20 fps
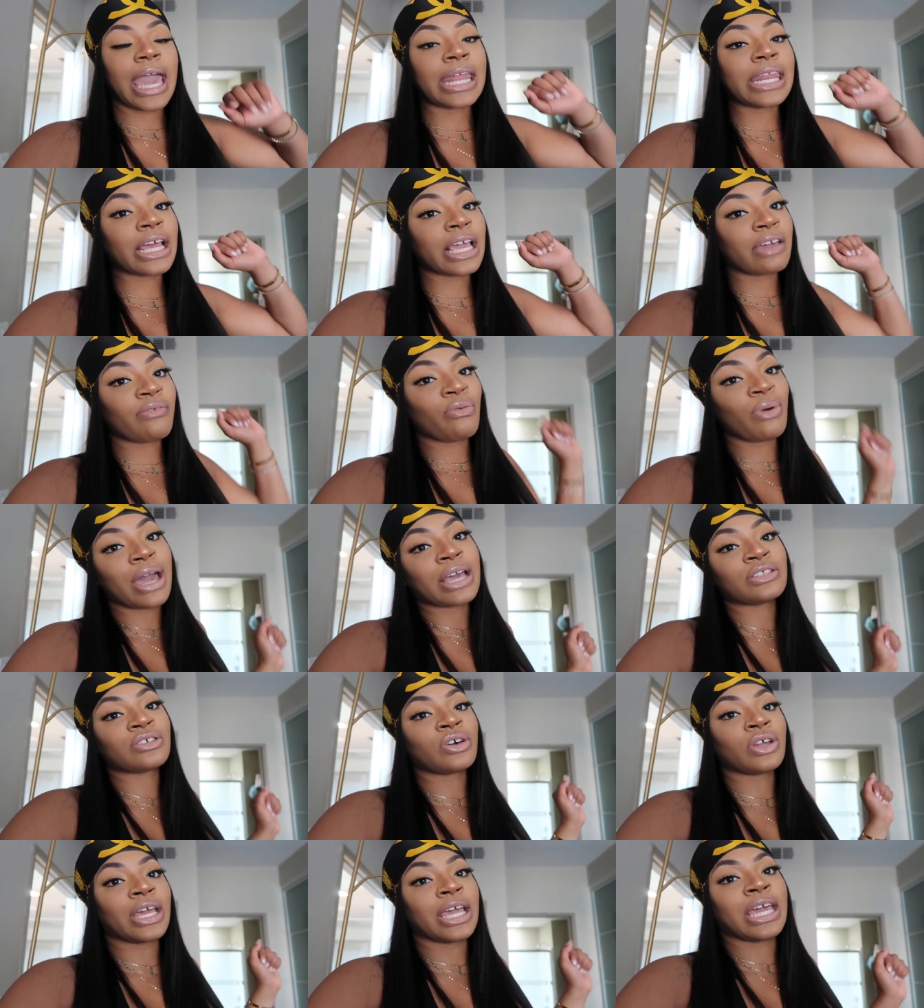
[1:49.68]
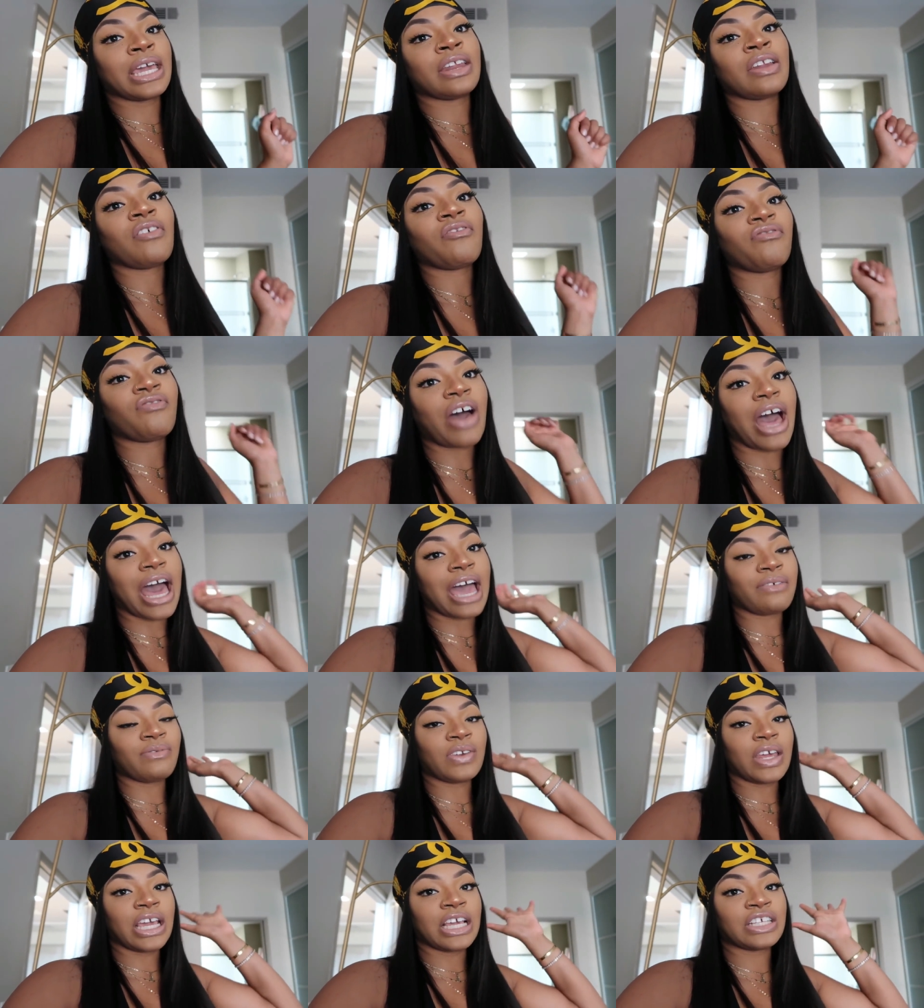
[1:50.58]
and the giveaway is going to end
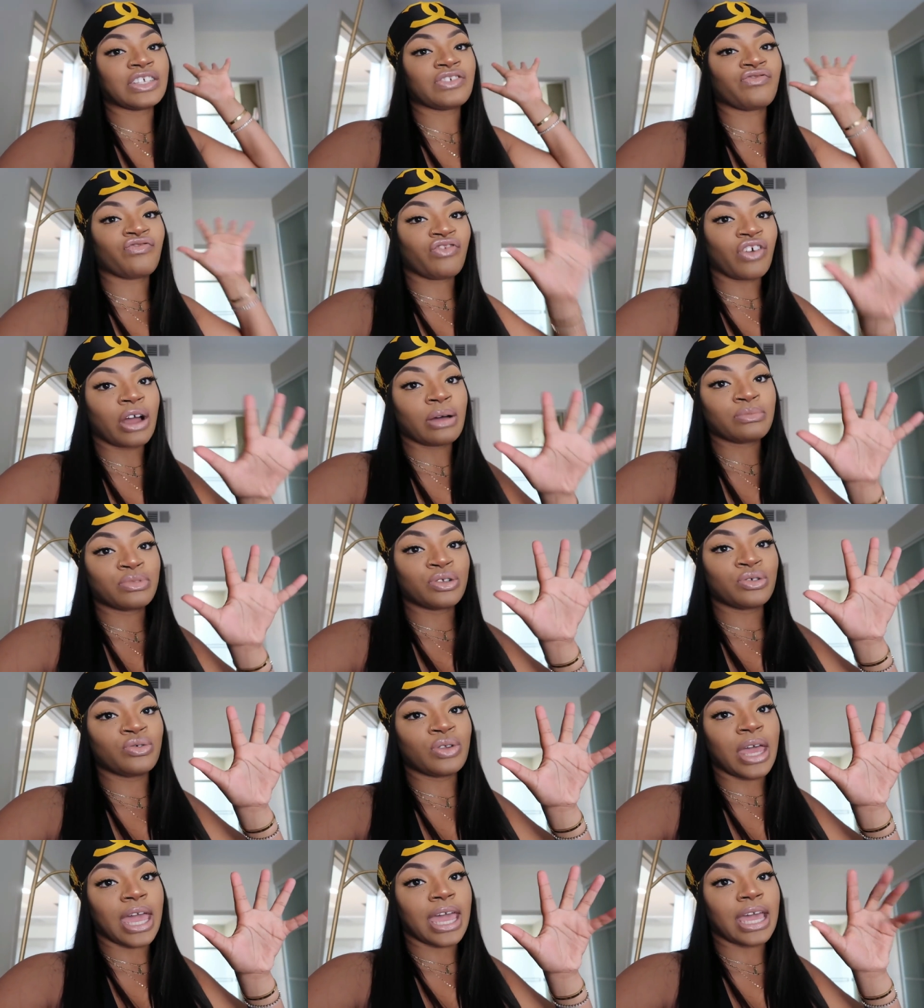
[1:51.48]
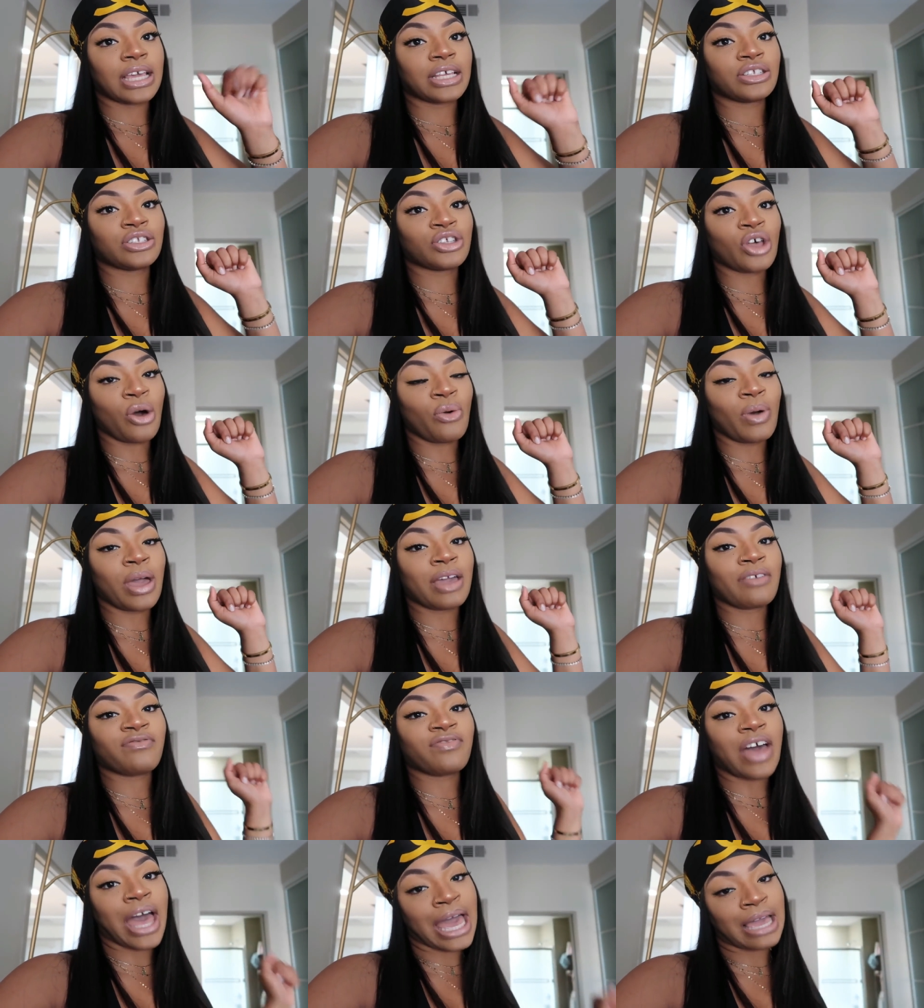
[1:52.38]
five days from today so
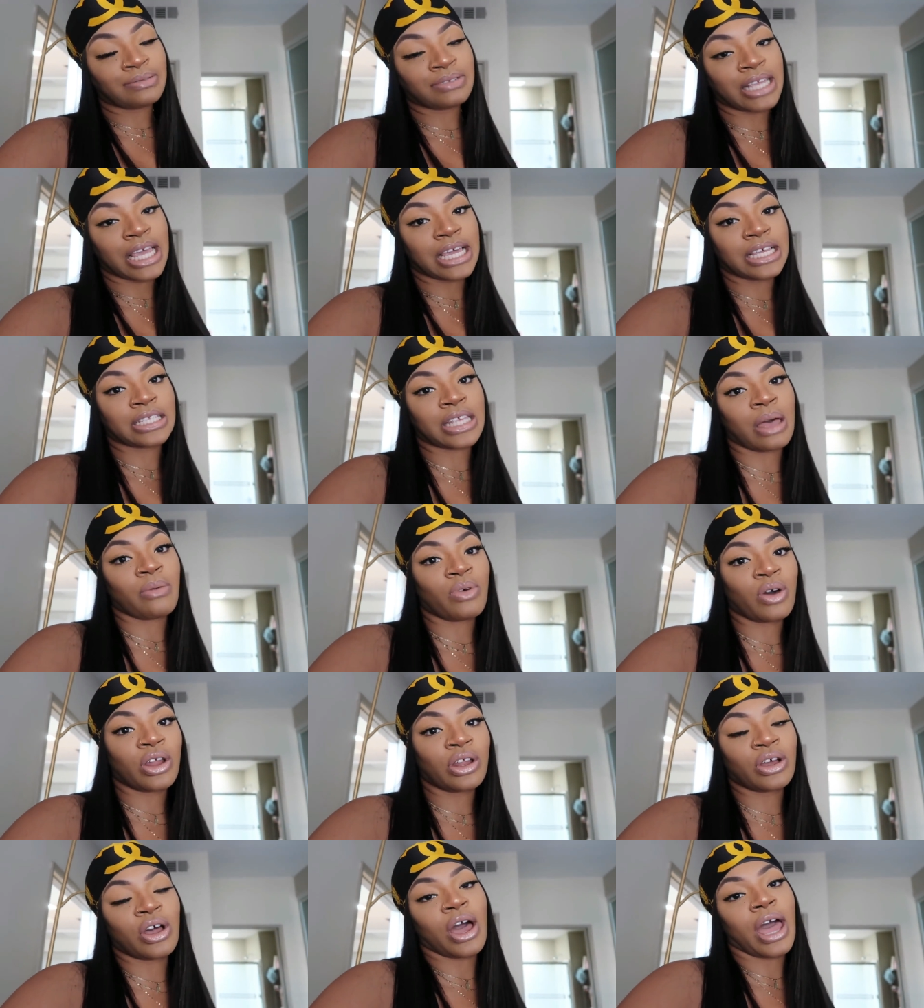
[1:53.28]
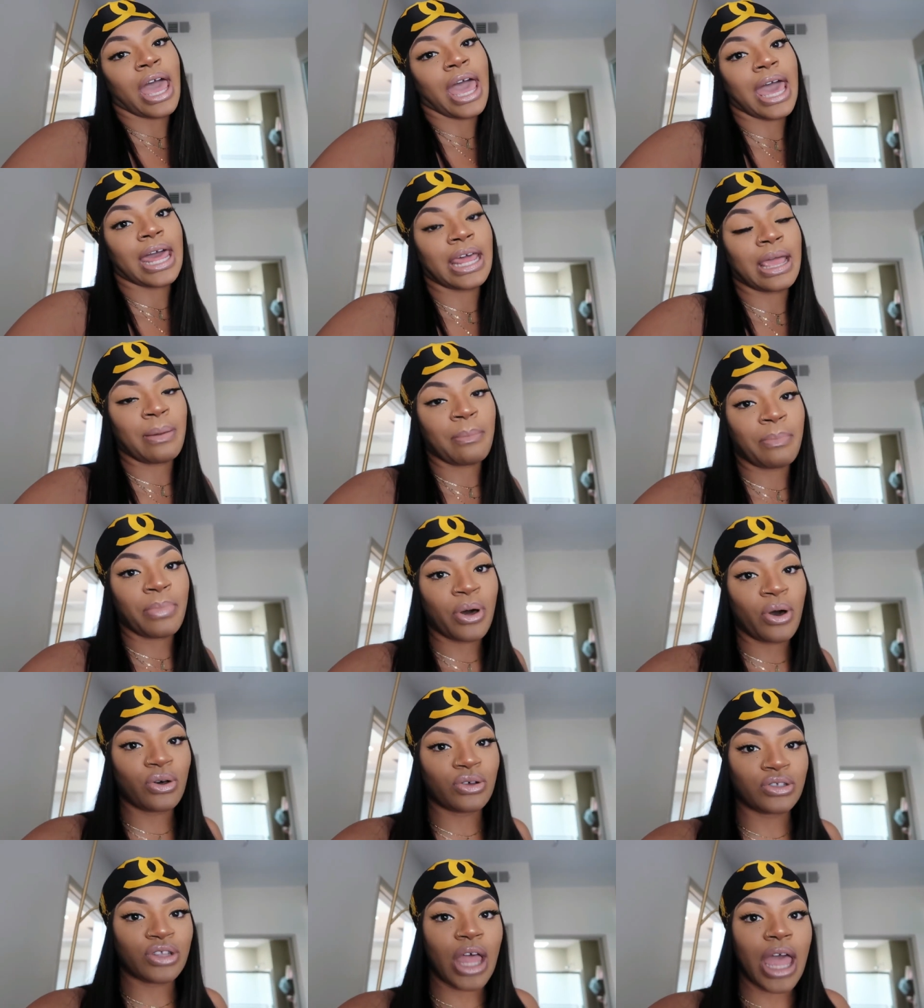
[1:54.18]
in five days I'm going to go ahead and
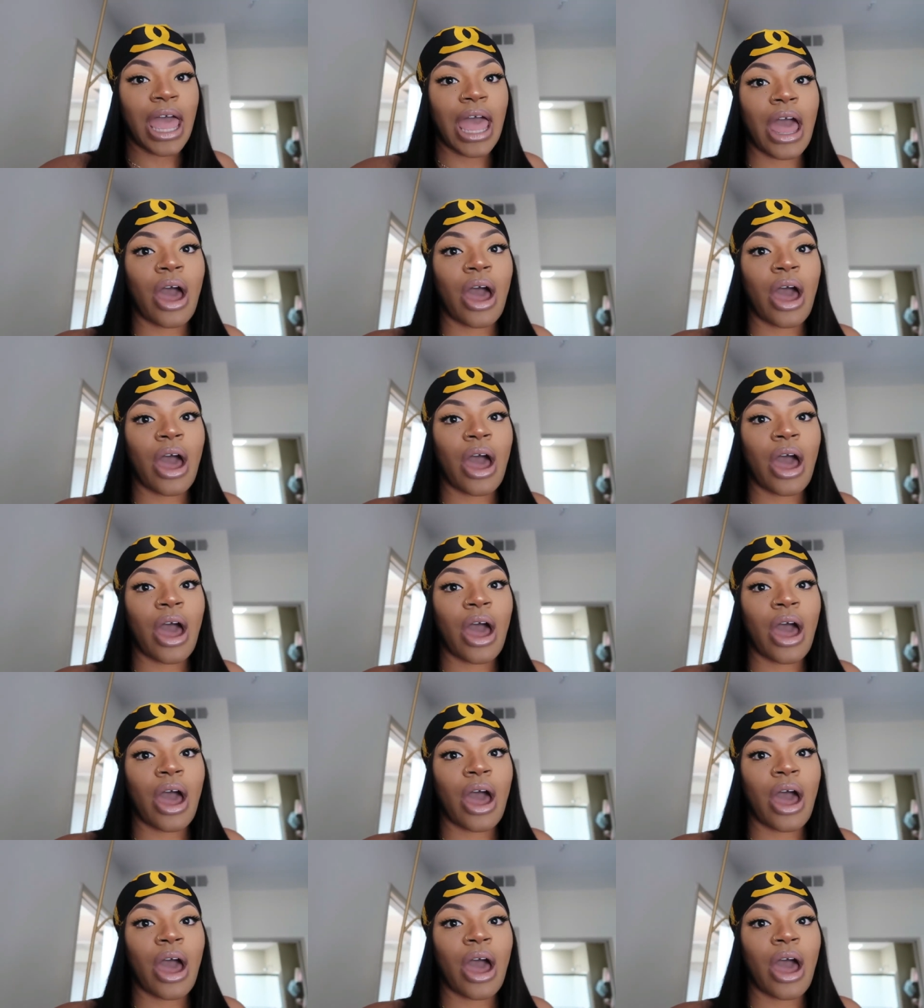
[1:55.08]
post